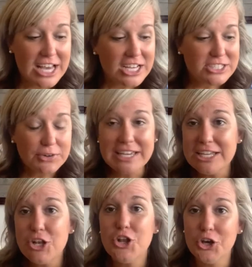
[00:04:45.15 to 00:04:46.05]
So
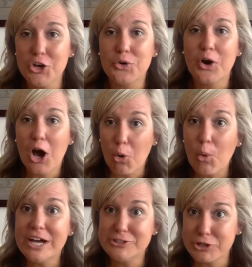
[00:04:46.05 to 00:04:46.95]
he knew
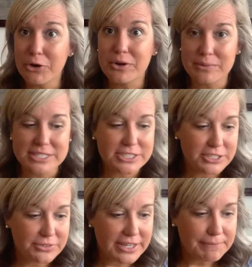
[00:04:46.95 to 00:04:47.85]
what Jonah was
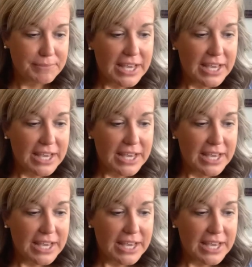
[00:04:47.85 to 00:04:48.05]
doing.